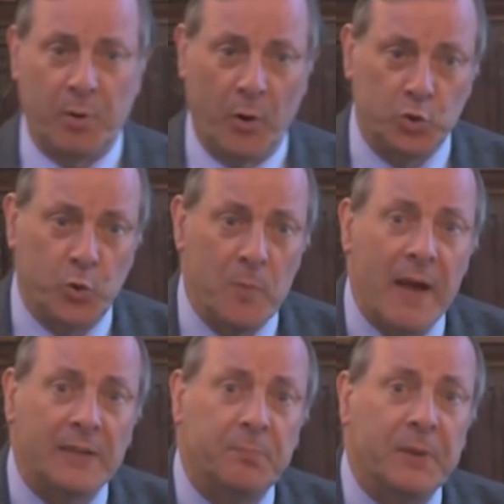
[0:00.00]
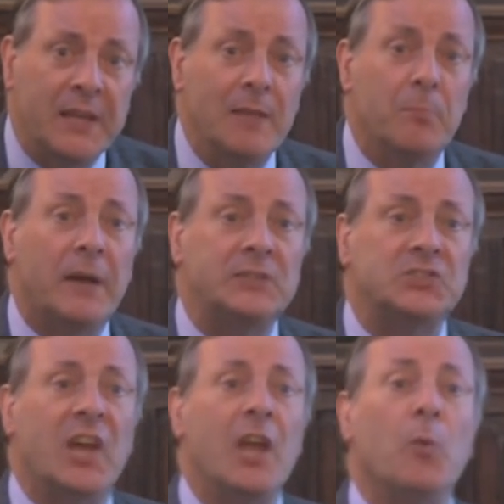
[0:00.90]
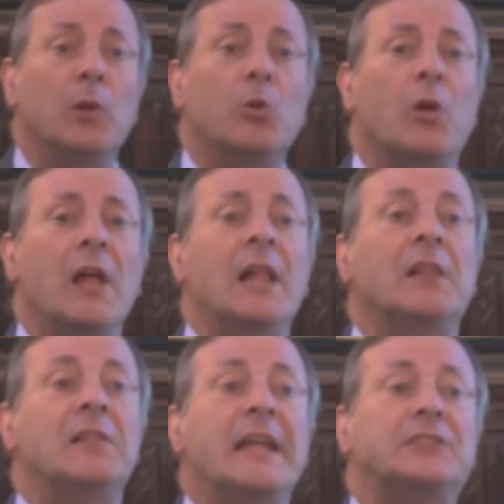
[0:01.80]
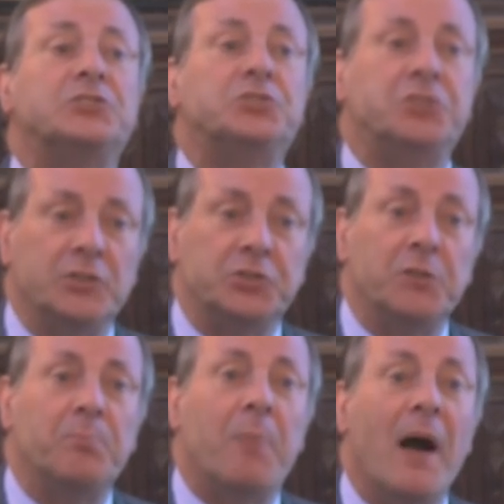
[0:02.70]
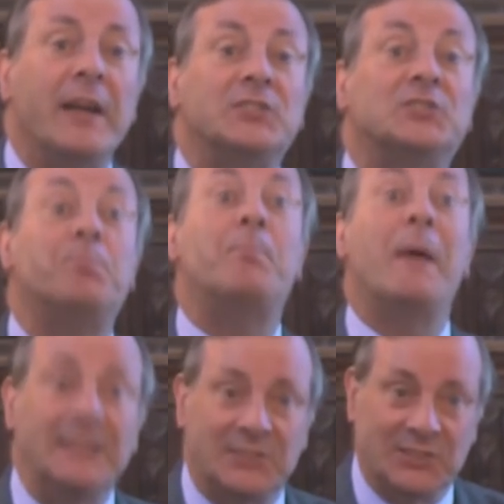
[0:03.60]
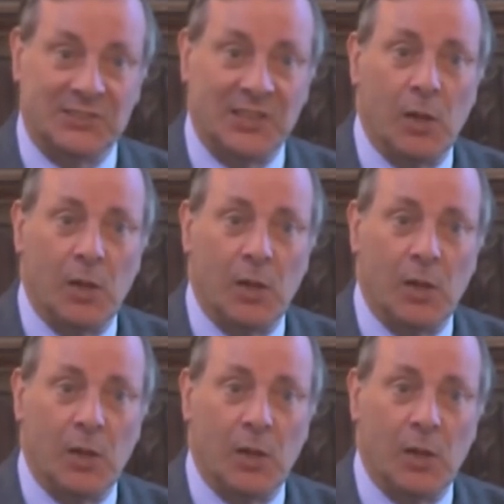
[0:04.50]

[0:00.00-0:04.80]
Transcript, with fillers: an approach, we might begin by saying, well, look, let's judge it by its basis.